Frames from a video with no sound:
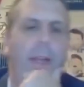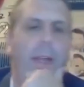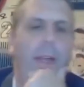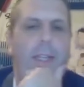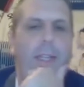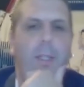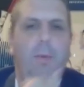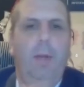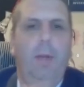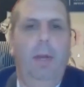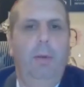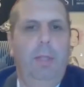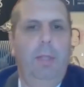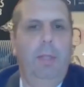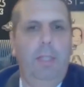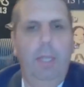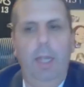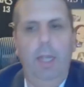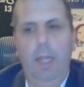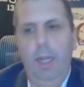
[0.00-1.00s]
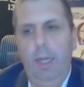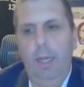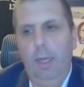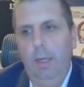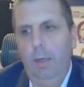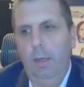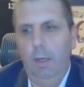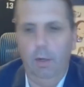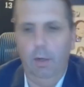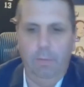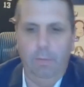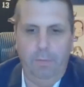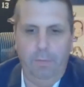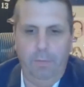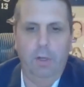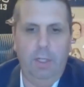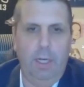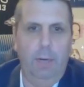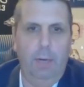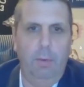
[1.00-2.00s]
guess what I would say, you know,
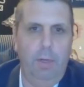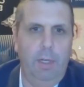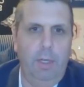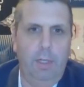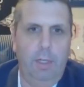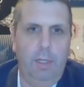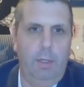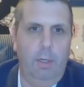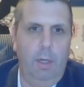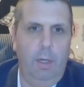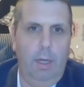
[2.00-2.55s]
first I would just